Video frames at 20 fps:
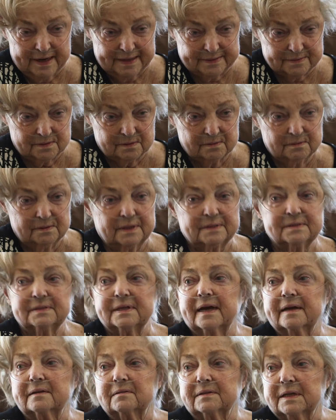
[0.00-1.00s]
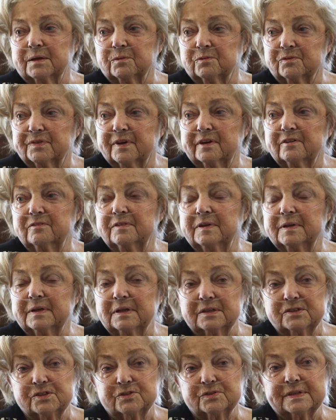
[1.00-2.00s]
Right, exactly. They were
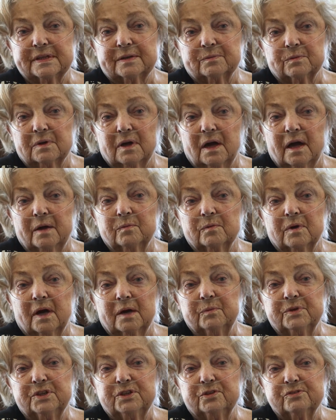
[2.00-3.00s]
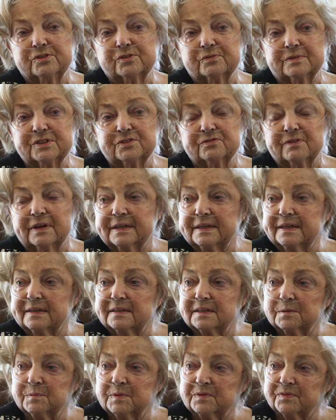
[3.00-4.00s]
environmental issues that I would usually try to
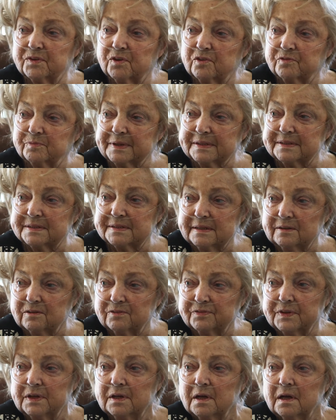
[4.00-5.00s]
get them involved myself.